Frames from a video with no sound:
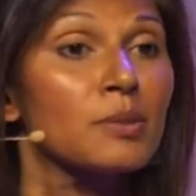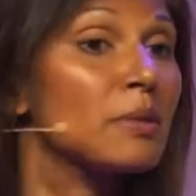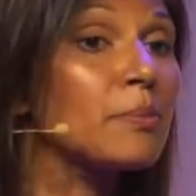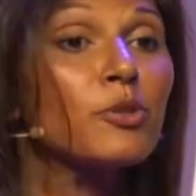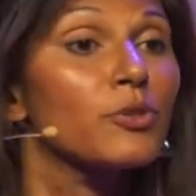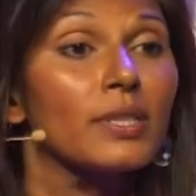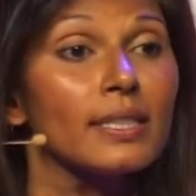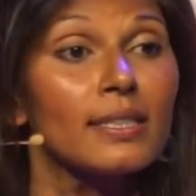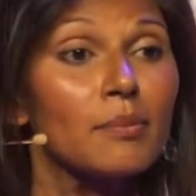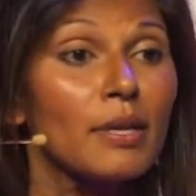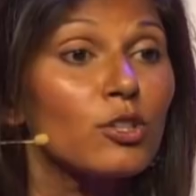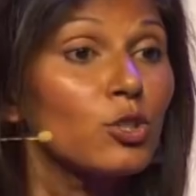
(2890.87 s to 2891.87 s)
maybe you're thinking
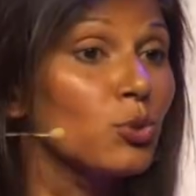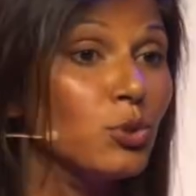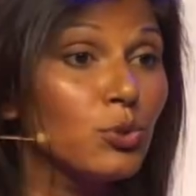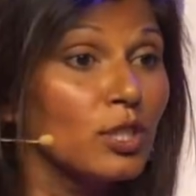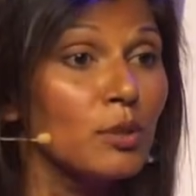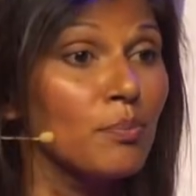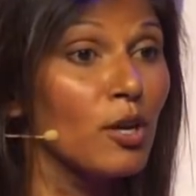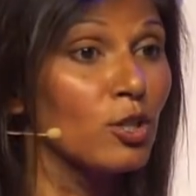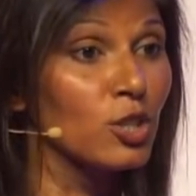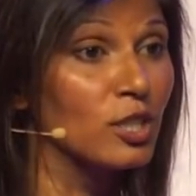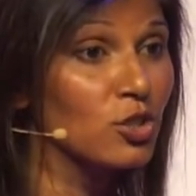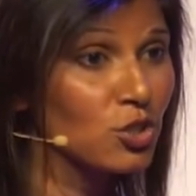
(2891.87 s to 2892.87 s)
about who you can
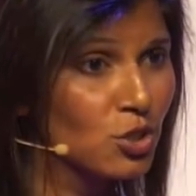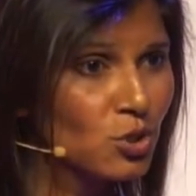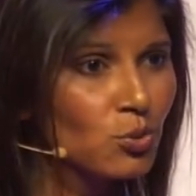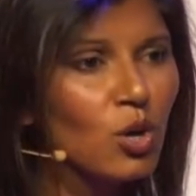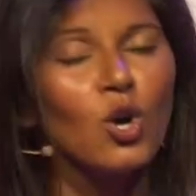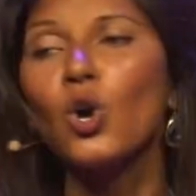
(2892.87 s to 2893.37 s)
apologize to,